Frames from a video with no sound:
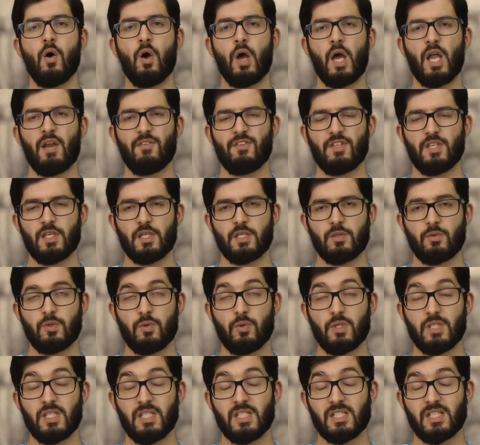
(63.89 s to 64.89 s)
of
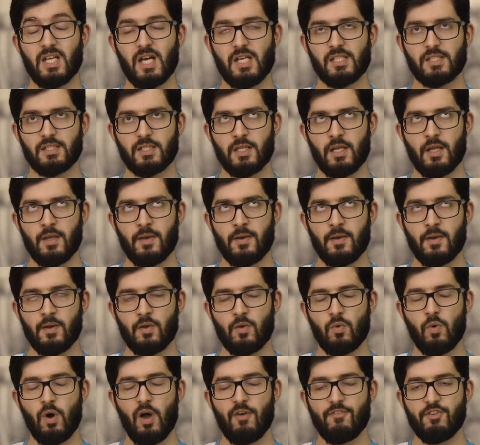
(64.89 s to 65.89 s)
discussed in
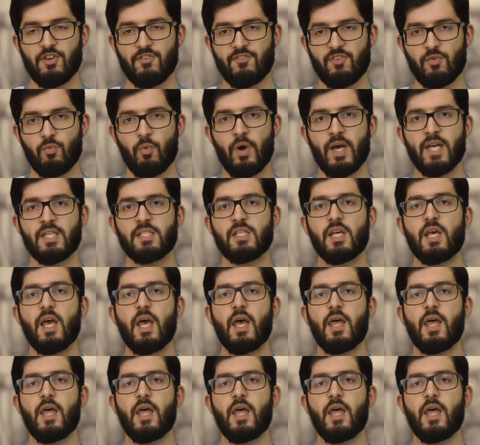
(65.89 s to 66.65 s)
quite a few different ways,